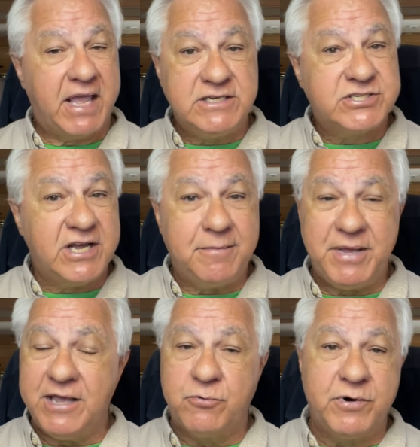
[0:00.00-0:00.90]
And
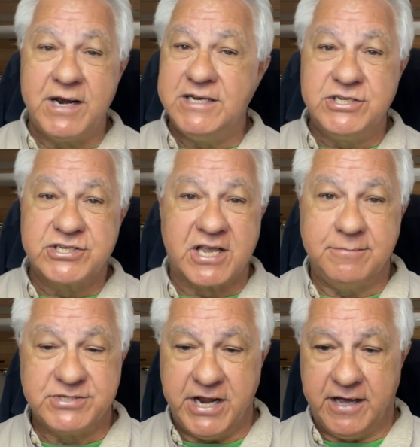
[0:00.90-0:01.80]
some, it really just
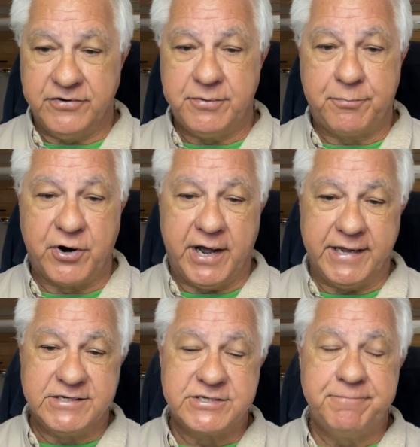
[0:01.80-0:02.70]
comes down to
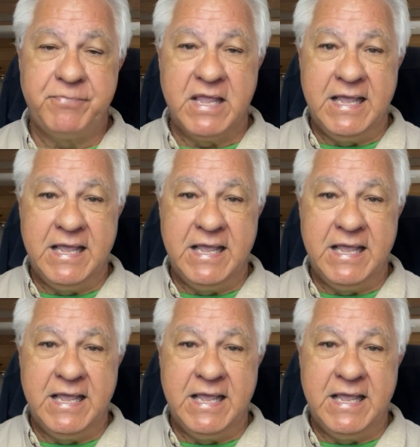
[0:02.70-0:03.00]
price.